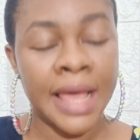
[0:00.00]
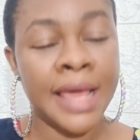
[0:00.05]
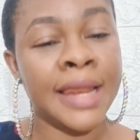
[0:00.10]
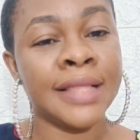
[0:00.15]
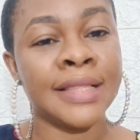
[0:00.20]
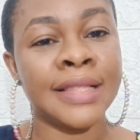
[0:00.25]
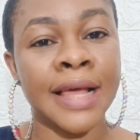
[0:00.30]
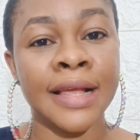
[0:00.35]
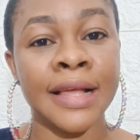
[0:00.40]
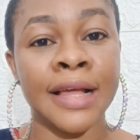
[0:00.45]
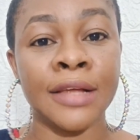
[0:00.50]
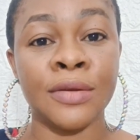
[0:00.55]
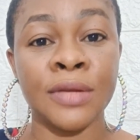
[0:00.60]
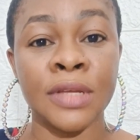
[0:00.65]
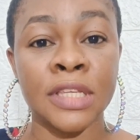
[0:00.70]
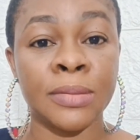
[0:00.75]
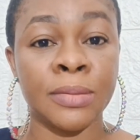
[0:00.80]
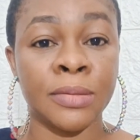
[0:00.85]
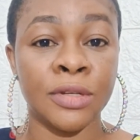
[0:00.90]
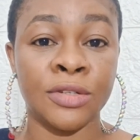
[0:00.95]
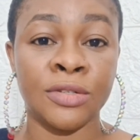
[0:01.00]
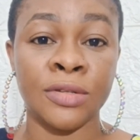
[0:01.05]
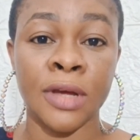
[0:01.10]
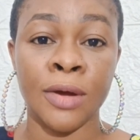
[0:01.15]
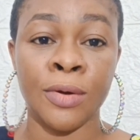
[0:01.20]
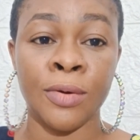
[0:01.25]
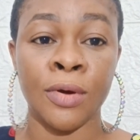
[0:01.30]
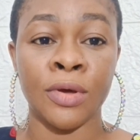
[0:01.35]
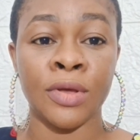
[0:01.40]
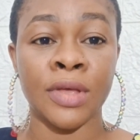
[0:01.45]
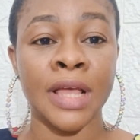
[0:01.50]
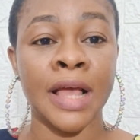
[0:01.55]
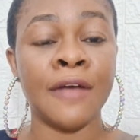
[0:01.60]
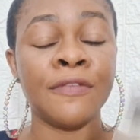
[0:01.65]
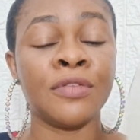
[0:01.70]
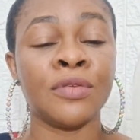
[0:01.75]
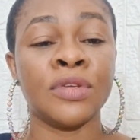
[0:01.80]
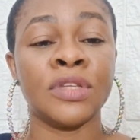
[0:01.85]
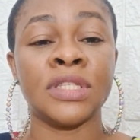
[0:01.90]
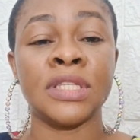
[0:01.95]
anytime you are doing spiritual work, you
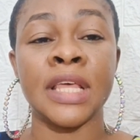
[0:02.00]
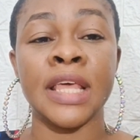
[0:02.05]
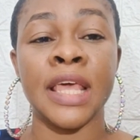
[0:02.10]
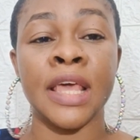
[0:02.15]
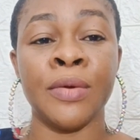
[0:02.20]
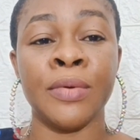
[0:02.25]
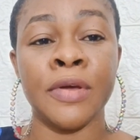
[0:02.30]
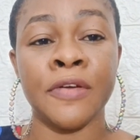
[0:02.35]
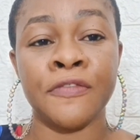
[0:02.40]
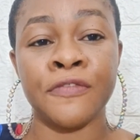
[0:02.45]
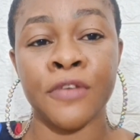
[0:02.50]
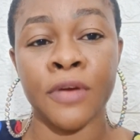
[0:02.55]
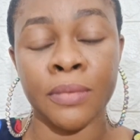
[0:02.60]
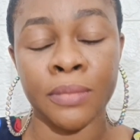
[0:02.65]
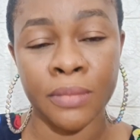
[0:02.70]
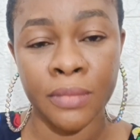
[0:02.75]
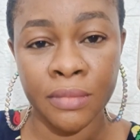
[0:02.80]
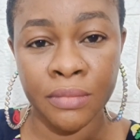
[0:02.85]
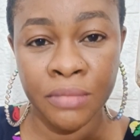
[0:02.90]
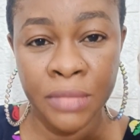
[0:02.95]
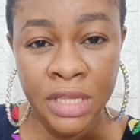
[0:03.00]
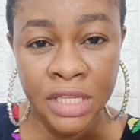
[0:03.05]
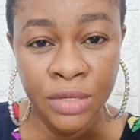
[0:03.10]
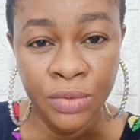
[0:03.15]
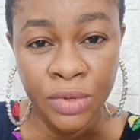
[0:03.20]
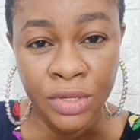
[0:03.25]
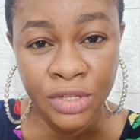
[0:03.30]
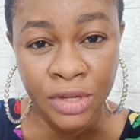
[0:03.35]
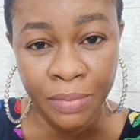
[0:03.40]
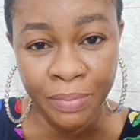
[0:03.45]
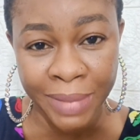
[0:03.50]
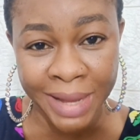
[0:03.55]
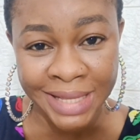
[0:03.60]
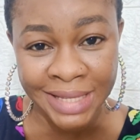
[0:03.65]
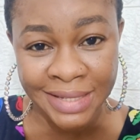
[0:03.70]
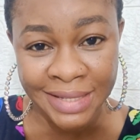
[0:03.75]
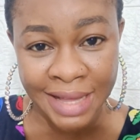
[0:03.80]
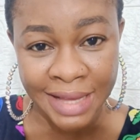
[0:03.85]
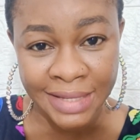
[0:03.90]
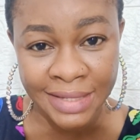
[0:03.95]
have to stay away from meeting with your
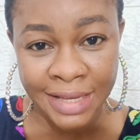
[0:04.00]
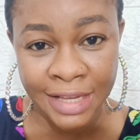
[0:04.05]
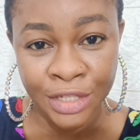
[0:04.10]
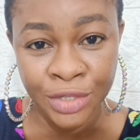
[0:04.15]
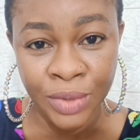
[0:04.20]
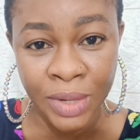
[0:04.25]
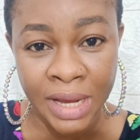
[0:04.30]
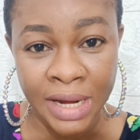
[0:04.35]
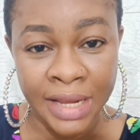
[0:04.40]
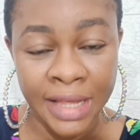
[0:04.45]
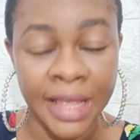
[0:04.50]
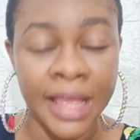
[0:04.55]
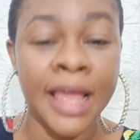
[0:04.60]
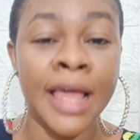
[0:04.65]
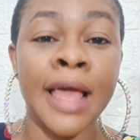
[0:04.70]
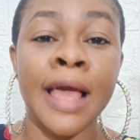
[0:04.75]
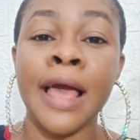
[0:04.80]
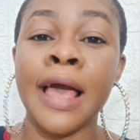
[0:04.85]
partner sexually.